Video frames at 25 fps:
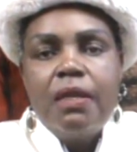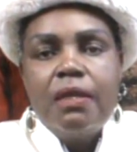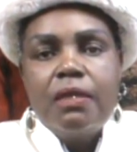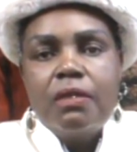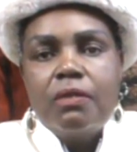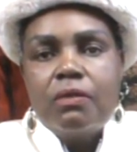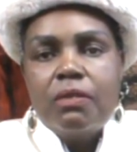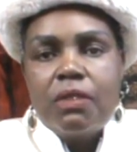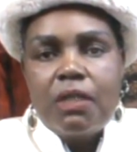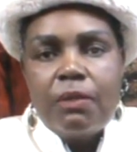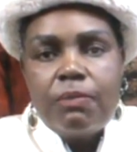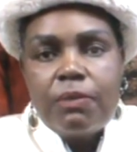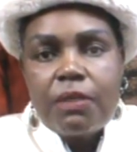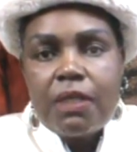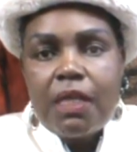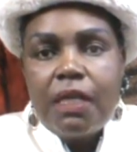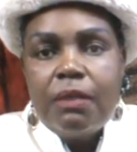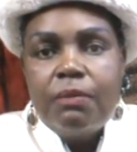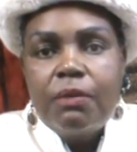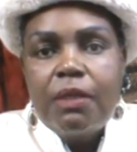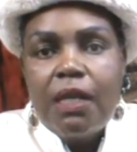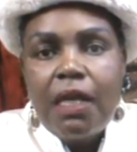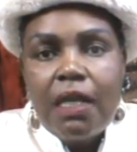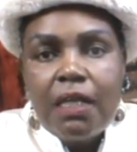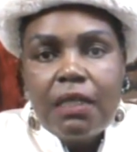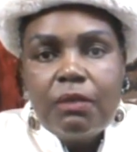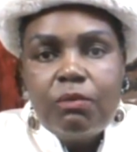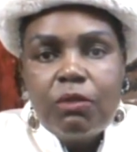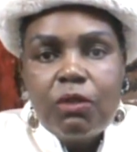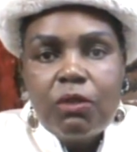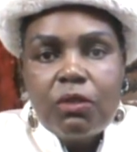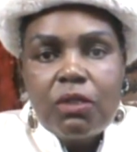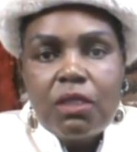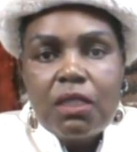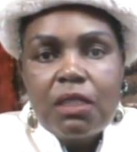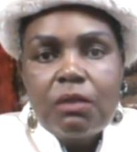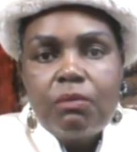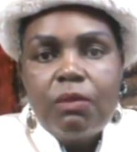So subscribe, guys,
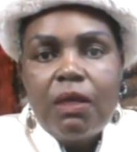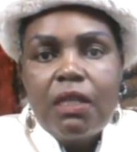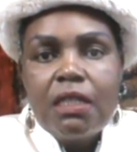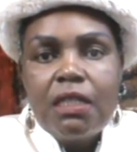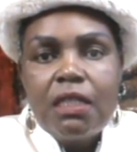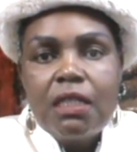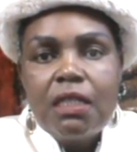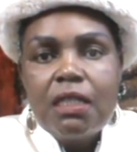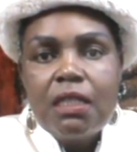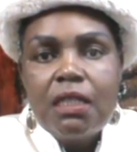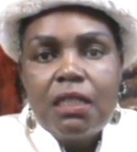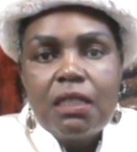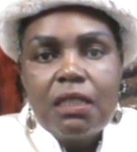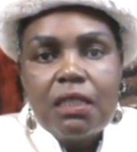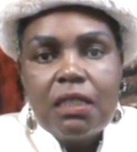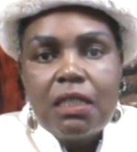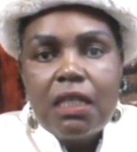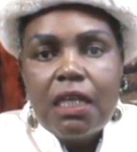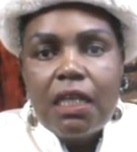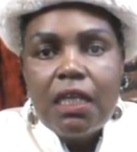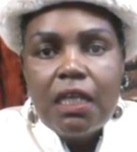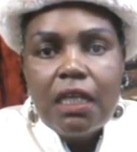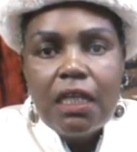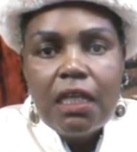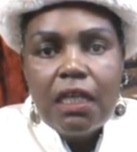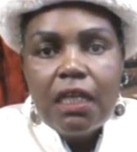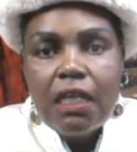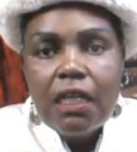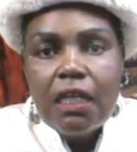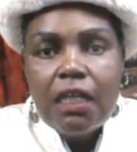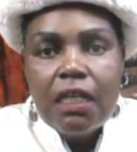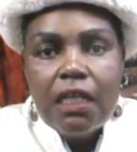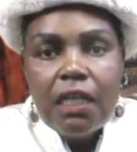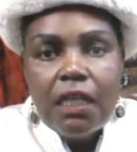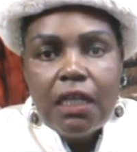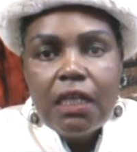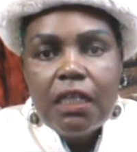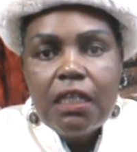because this battery is
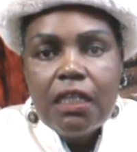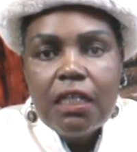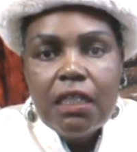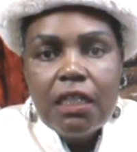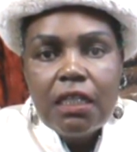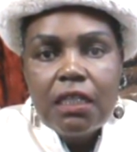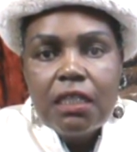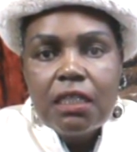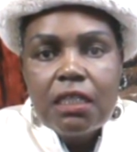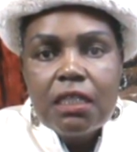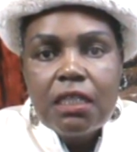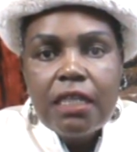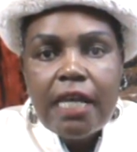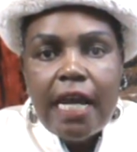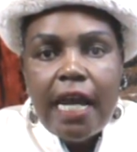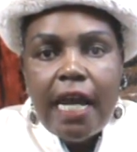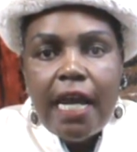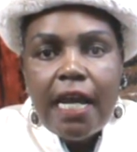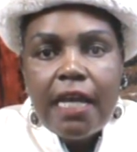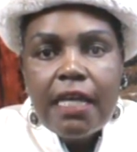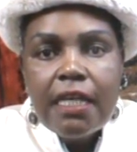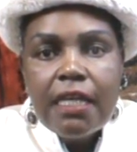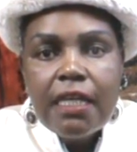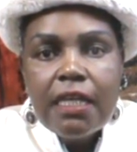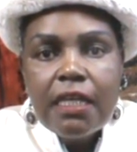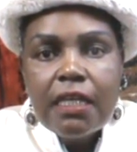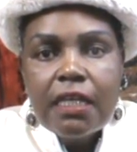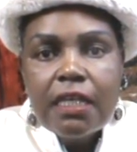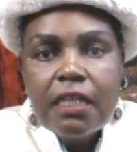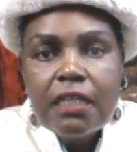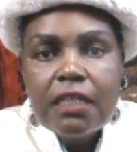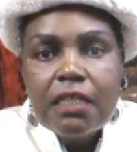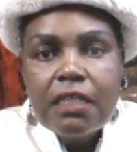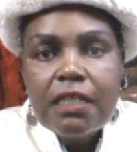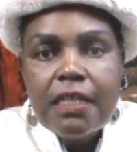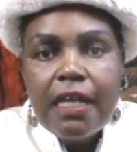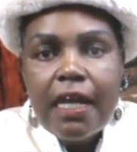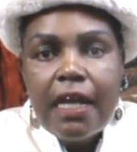dead. It's dying.
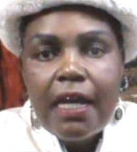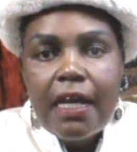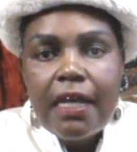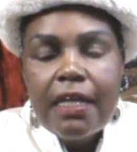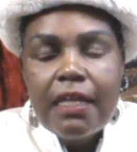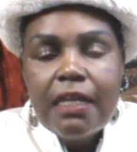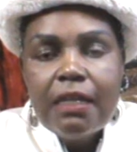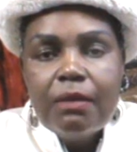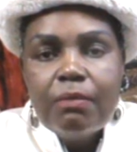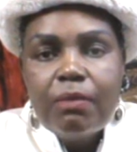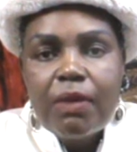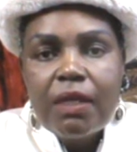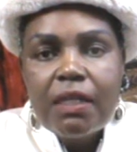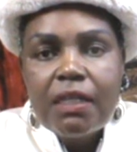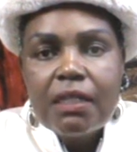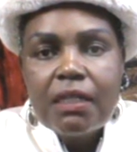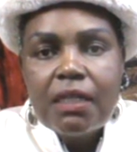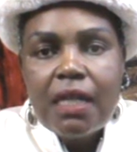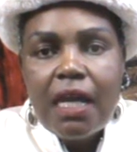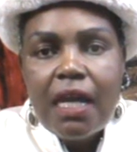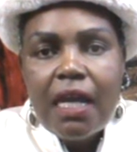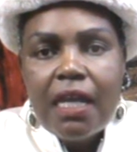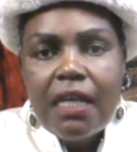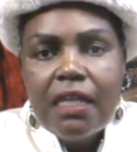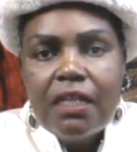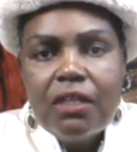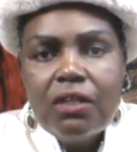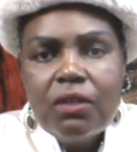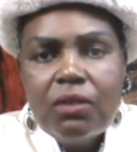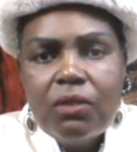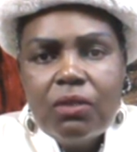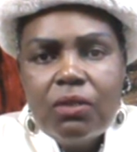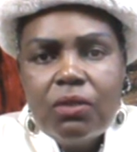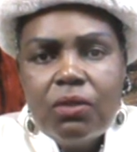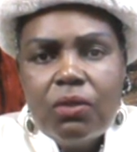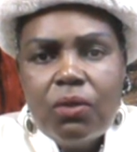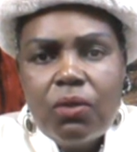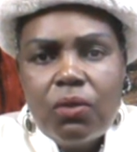It's dying. But I
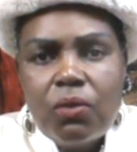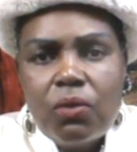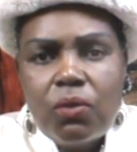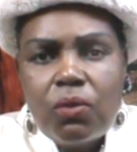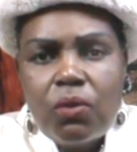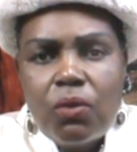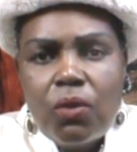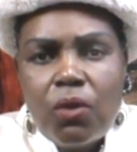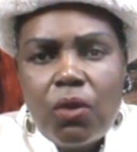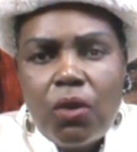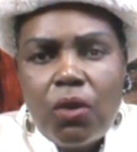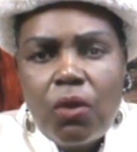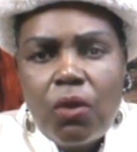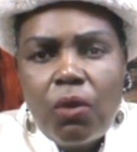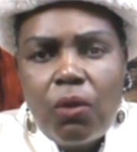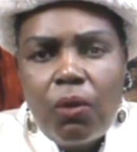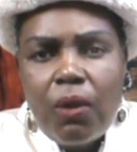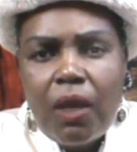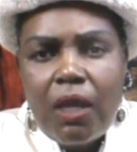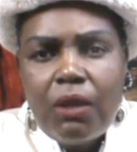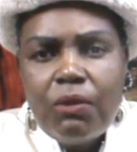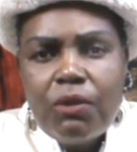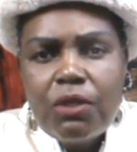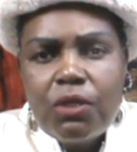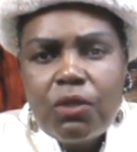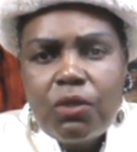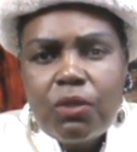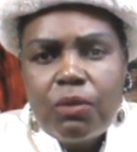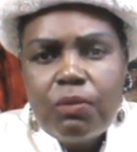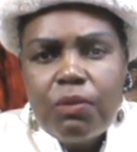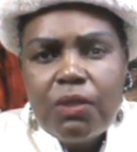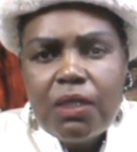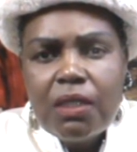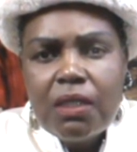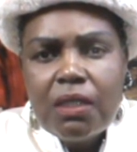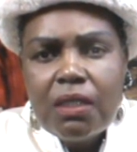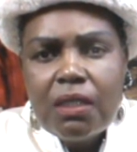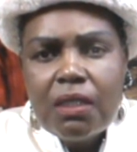don't know why we should
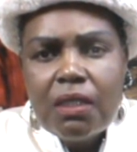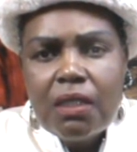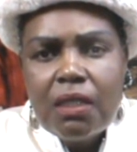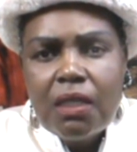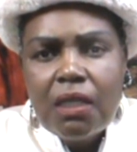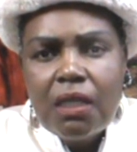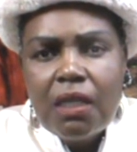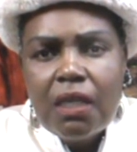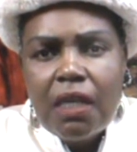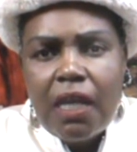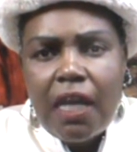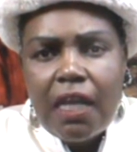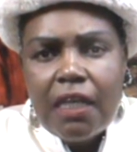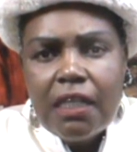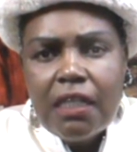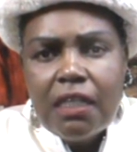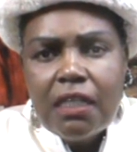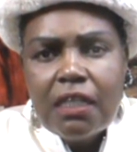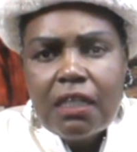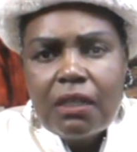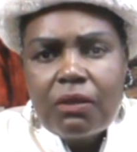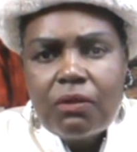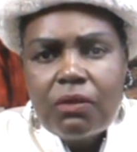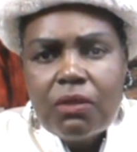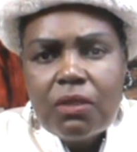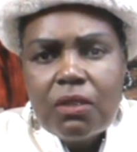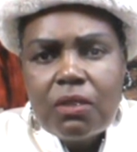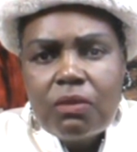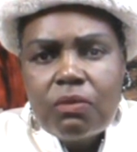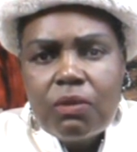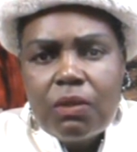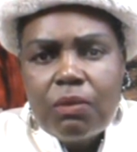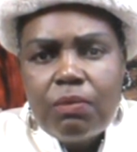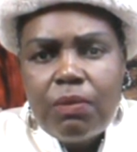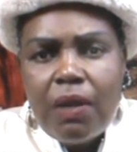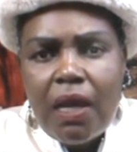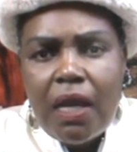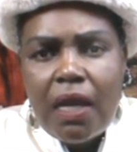be hiding the clothes
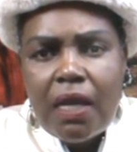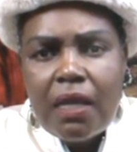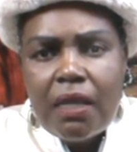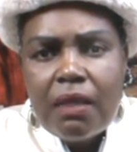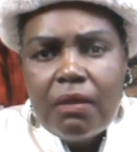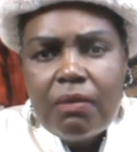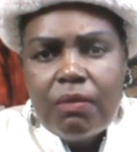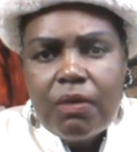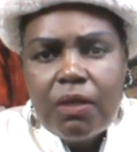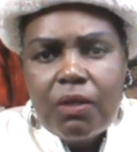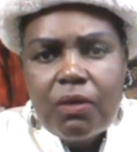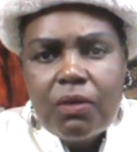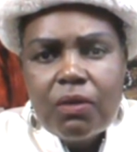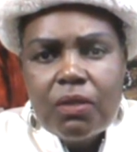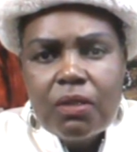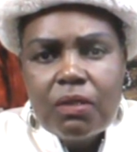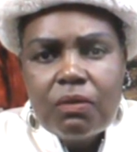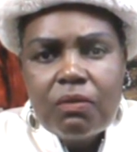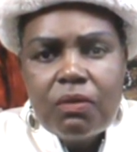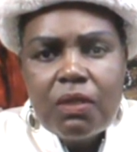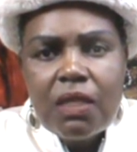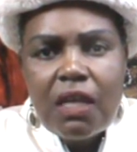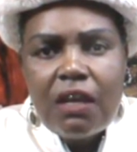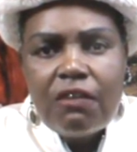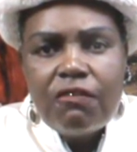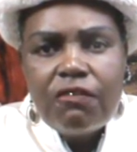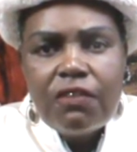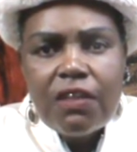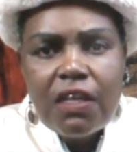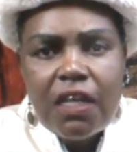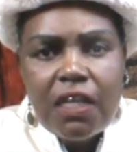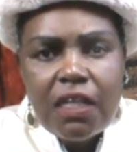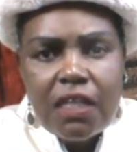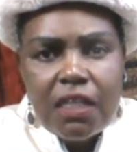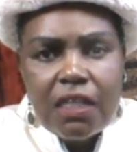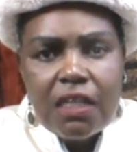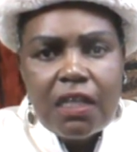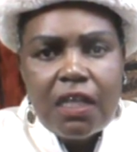we buy because we are
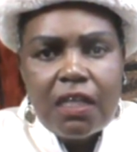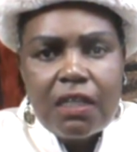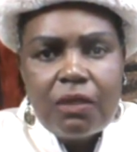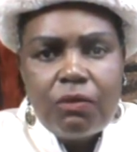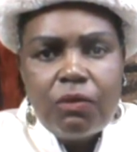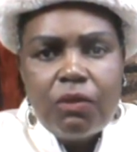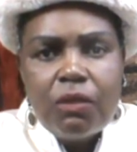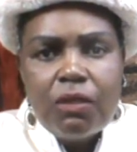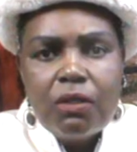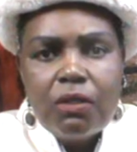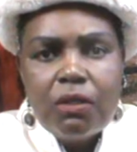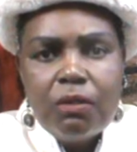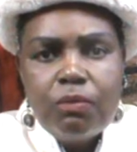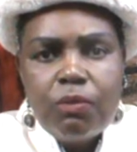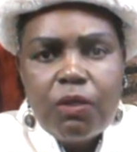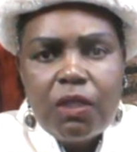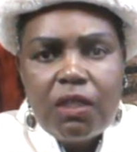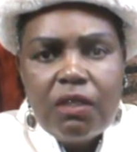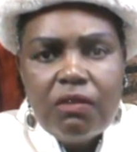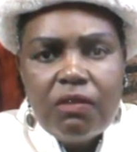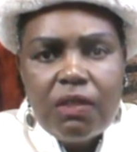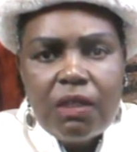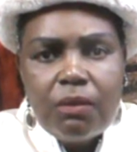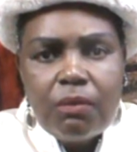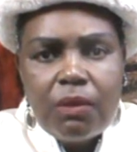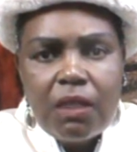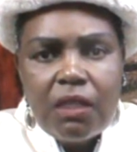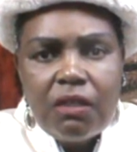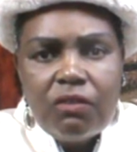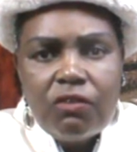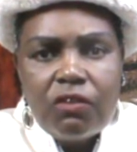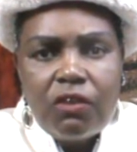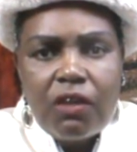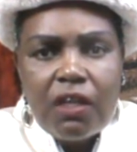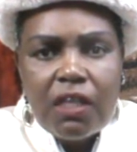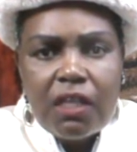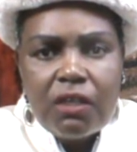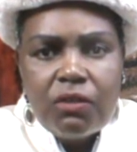fearing that we will not be given money
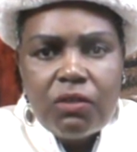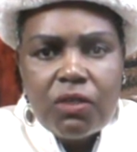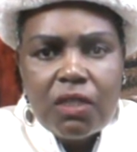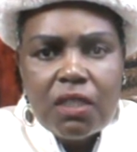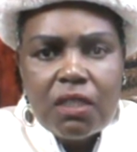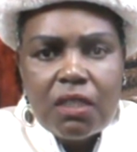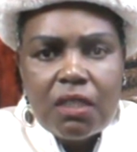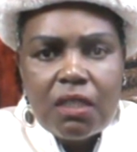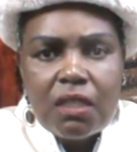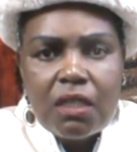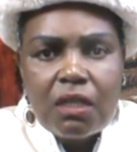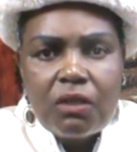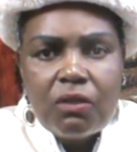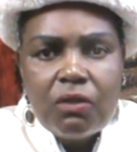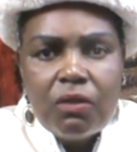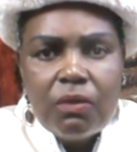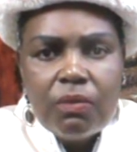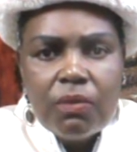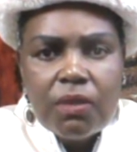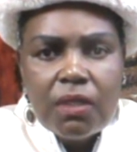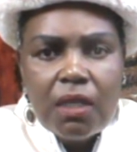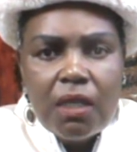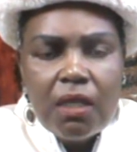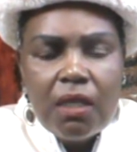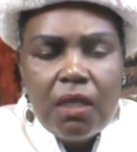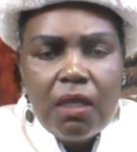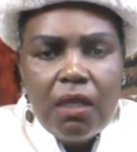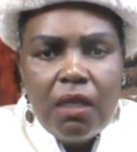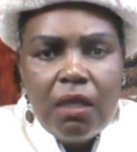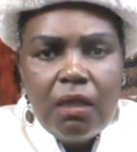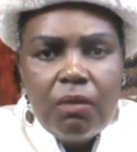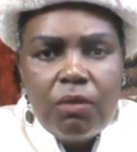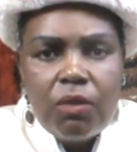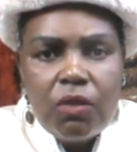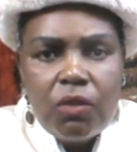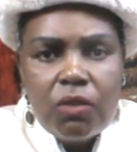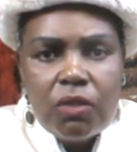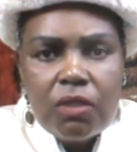for other uses in the homes.
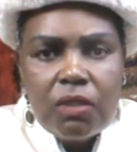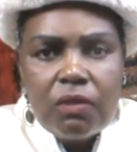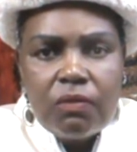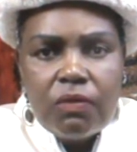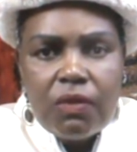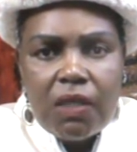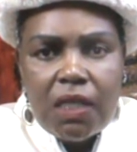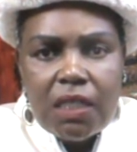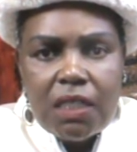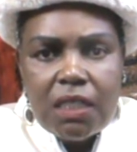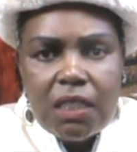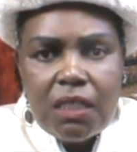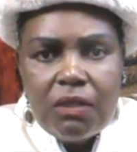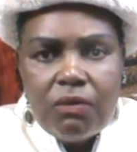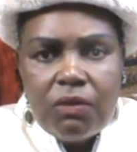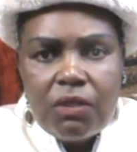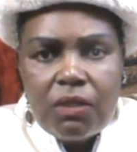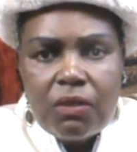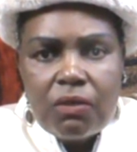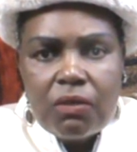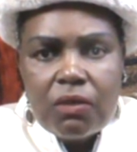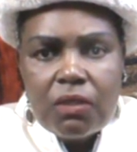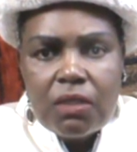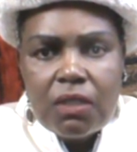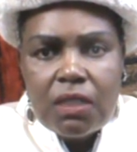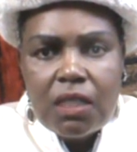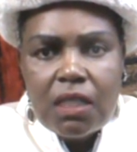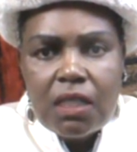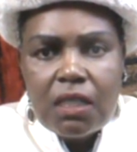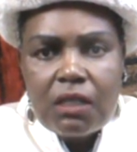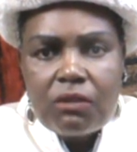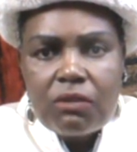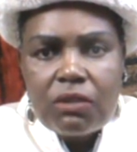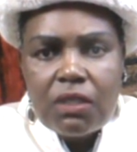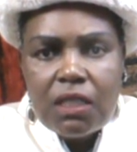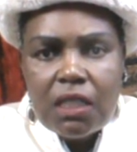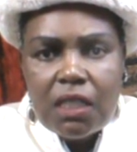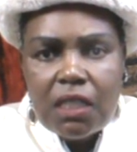Because if we are seen with clothes, then
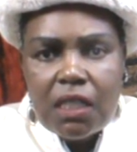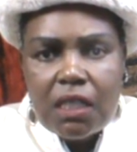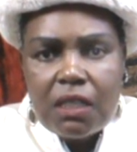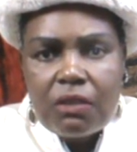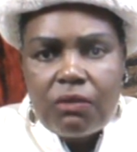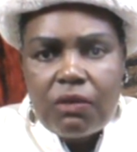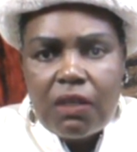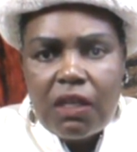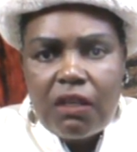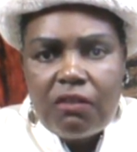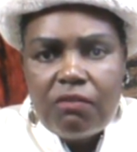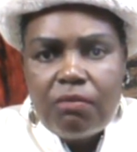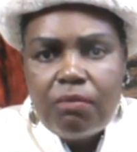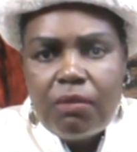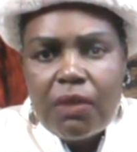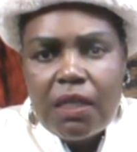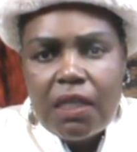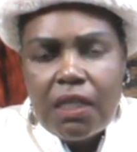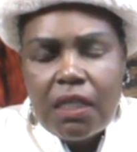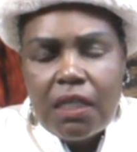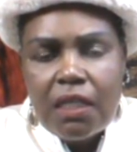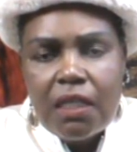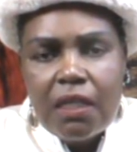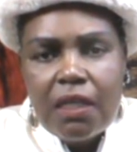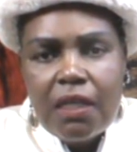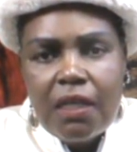they will say that we have money.